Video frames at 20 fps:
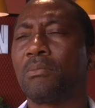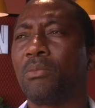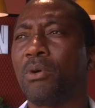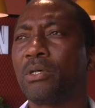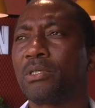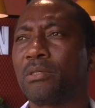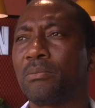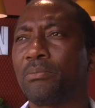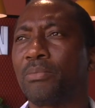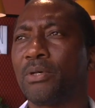
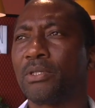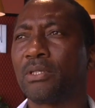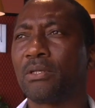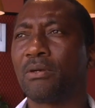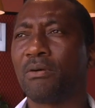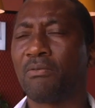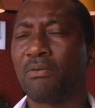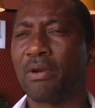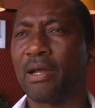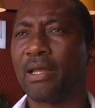most important
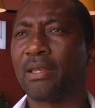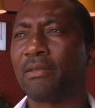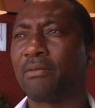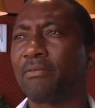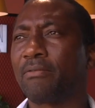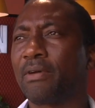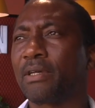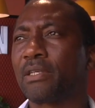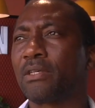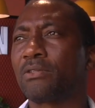overriding
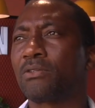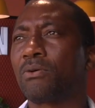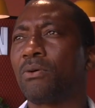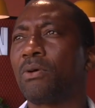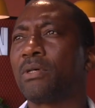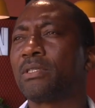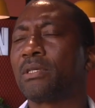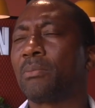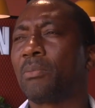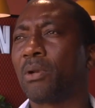factor is
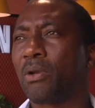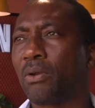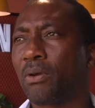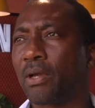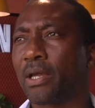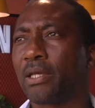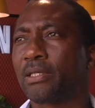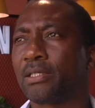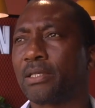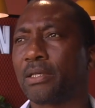always about
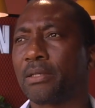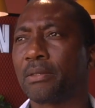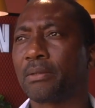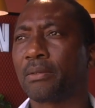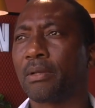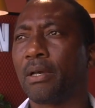location.